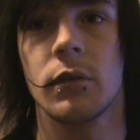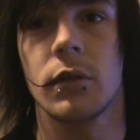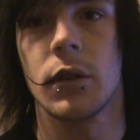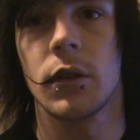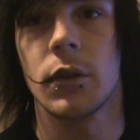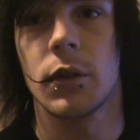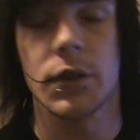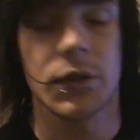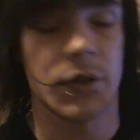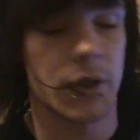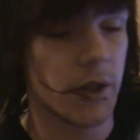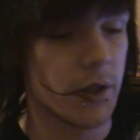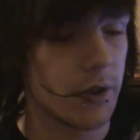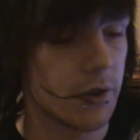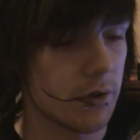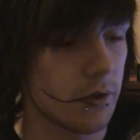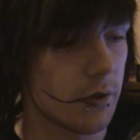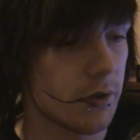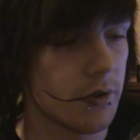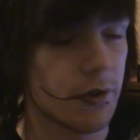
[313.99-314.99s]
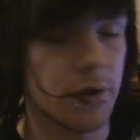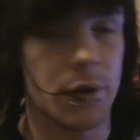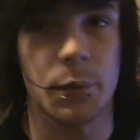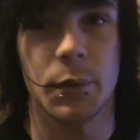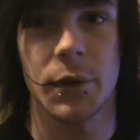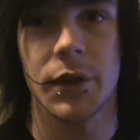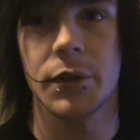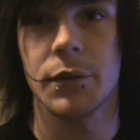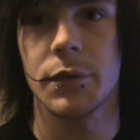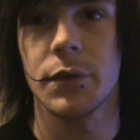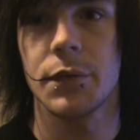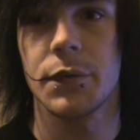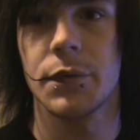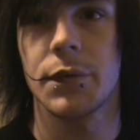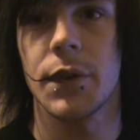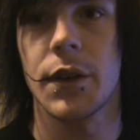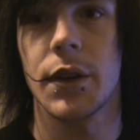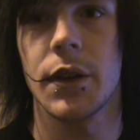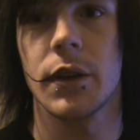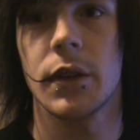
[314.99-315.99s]
Congratulations to the winner of
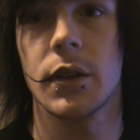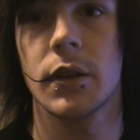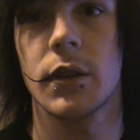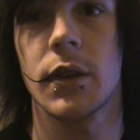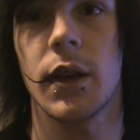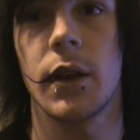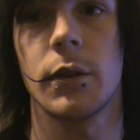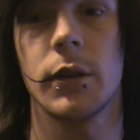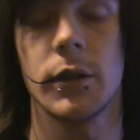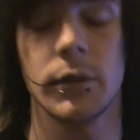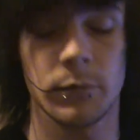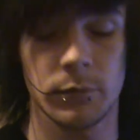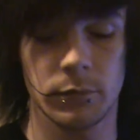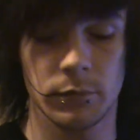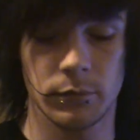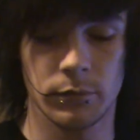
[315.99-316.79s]
Carolyn.